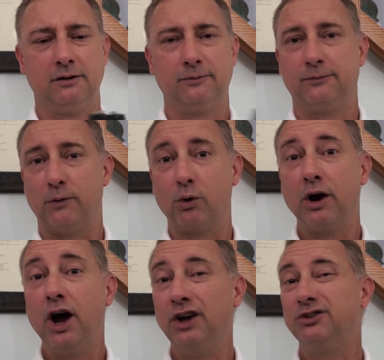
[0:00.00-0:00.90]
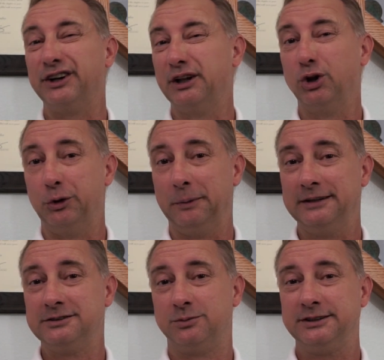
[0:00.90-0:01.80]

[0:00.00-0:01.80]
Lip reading: 400 lumens,